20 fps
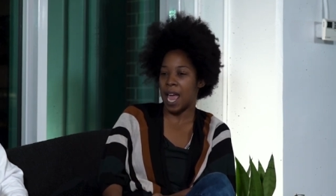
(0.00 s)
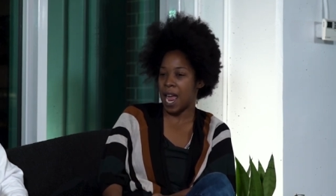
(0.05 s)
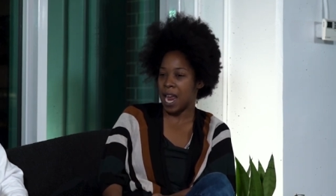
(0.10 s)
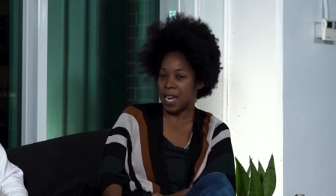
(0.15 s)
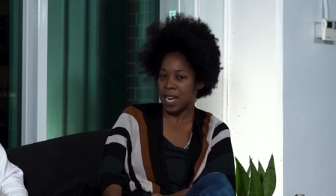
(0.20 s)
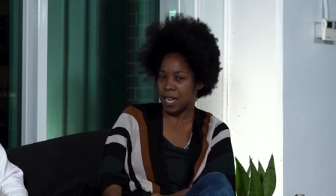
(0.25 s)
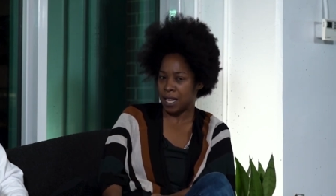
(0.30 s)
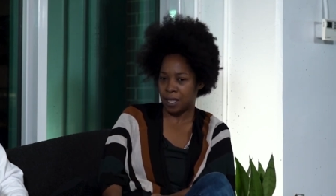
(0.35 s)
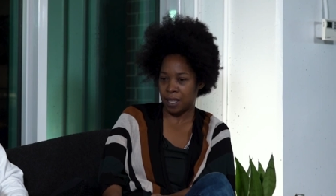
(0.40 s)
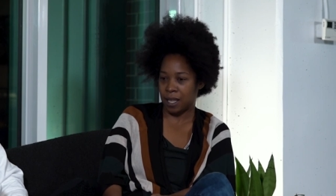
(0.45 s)

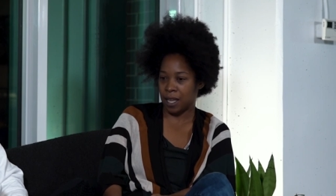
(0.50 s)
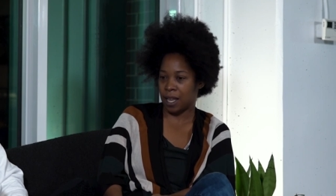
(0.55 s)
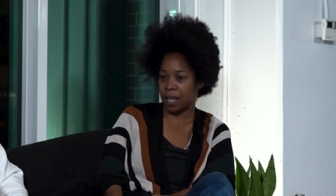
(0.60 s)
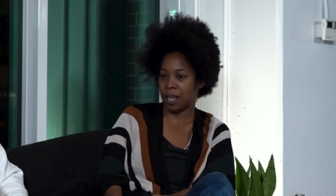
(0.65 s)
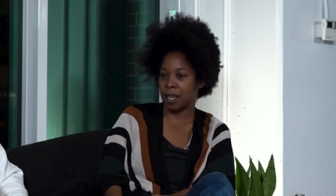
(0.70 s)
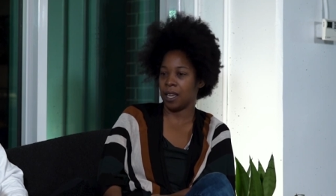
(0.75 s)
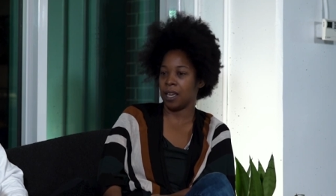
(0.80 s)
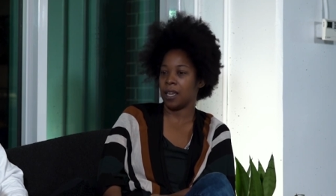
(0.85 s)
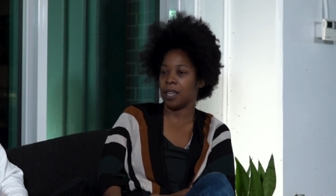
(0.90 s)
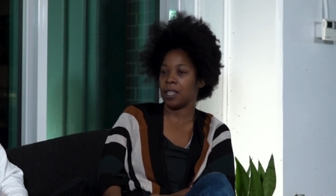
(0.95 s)

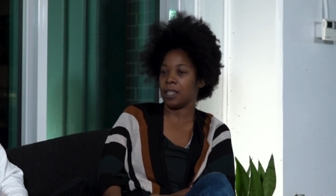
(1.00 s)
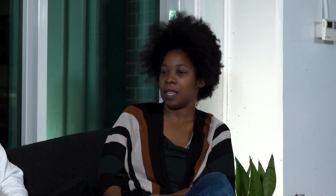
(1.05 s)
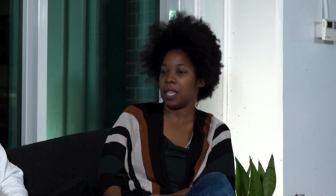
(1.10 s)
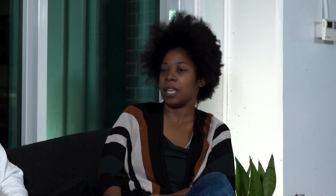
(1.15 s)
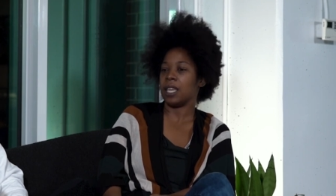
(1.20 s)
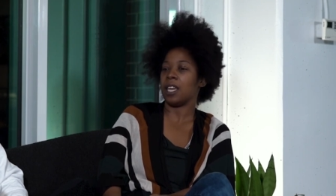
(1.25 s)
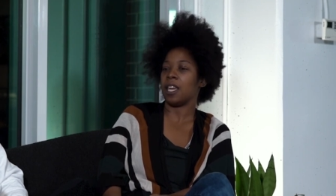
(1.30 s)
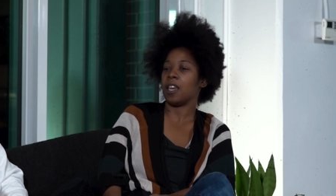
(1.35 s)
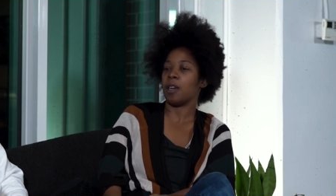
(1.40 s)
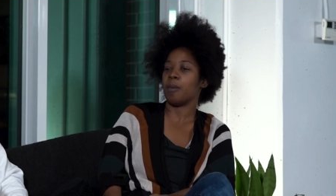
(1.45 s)
anything
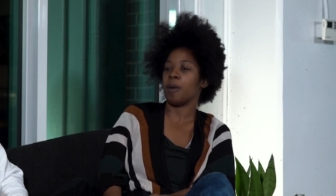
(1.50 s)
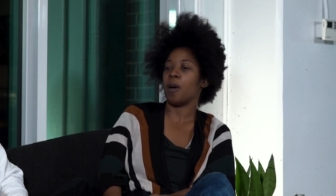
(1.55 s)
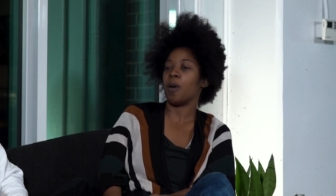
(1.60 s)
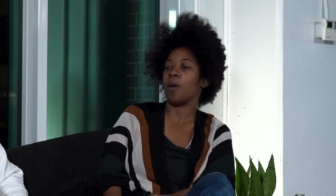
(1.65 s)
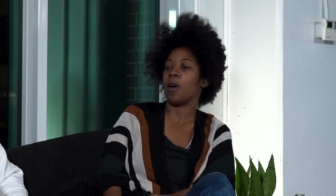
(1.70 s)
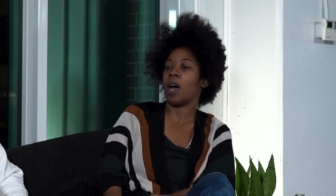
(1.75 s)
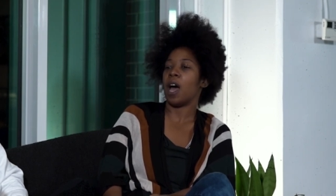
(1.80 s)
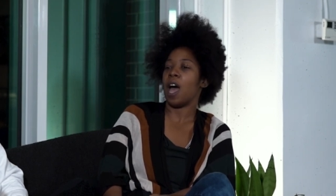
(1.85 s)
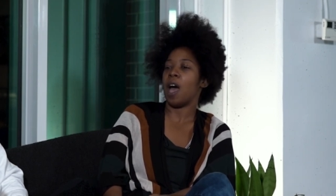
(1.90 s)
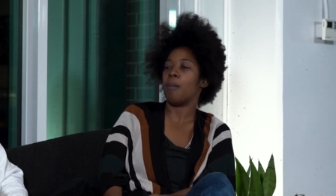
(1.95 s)
thinking
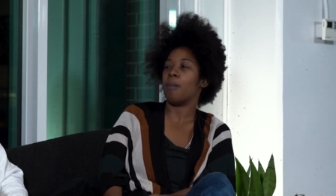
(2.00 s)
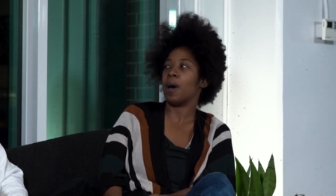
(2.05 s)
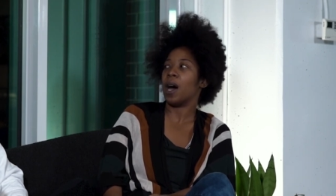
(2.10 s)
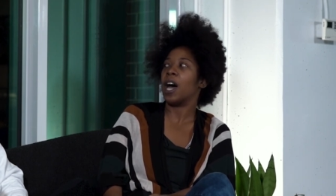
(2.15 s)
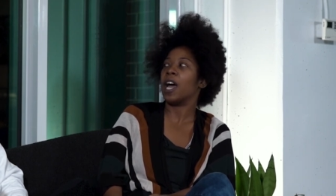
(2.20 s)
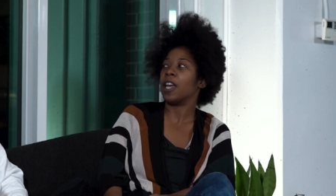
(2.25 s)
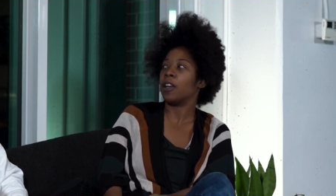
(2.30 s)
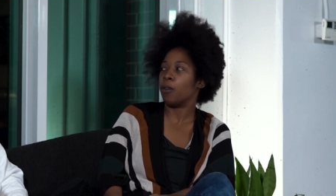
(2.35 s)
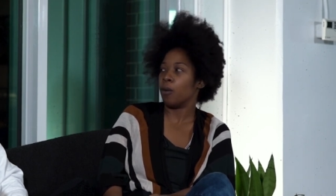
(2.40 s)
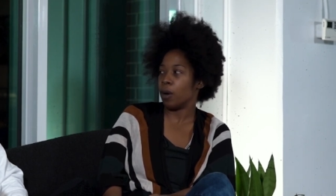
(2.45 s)
about, am
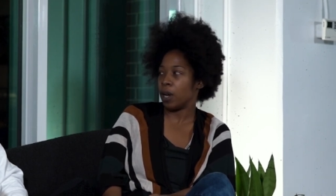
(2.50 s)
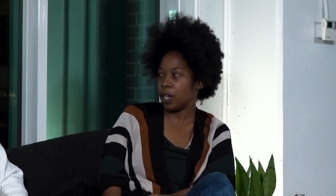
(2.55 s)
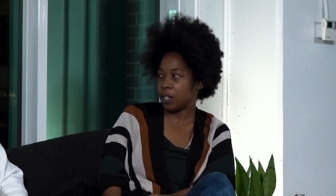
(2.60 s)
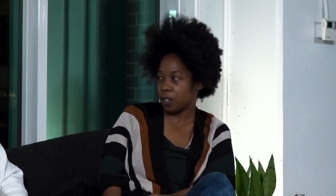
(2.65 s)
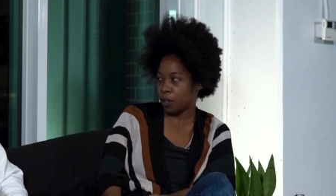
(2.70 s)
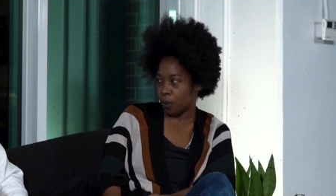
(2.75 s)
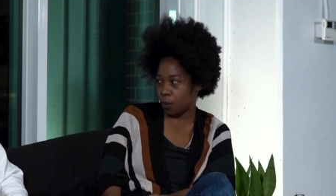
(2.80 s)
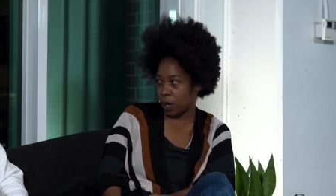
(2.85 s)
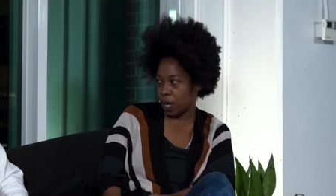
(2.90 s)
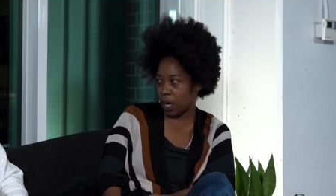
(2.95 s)
I going
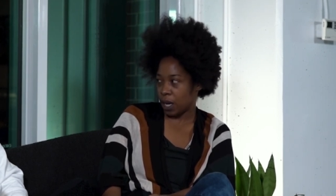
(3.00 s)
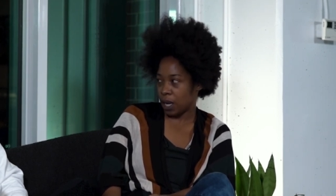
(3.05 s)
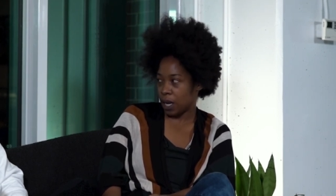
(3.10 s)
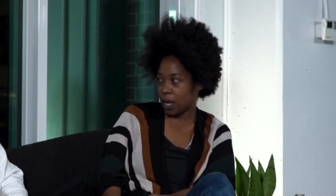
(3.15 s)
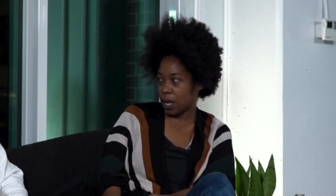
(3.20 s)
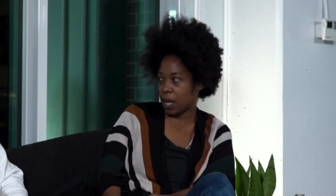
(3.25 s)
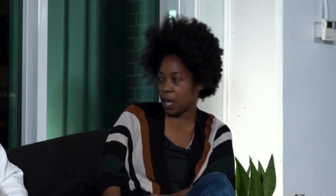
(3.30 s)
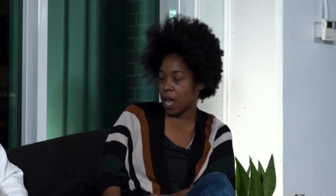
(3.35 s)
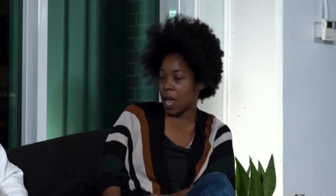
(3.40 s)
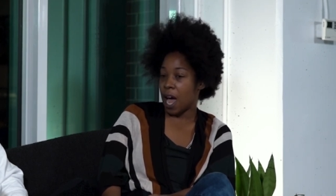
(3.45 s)
to win? Mm
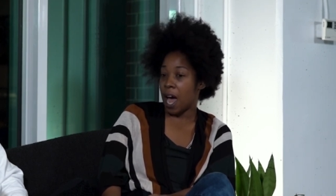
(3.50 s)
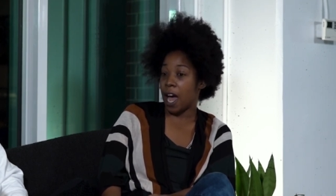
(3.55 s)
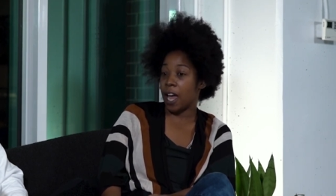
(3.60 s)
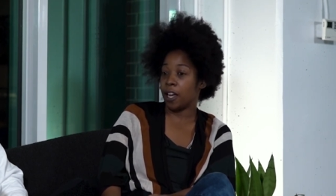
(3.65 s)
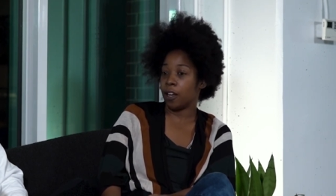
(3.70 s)
-hmm.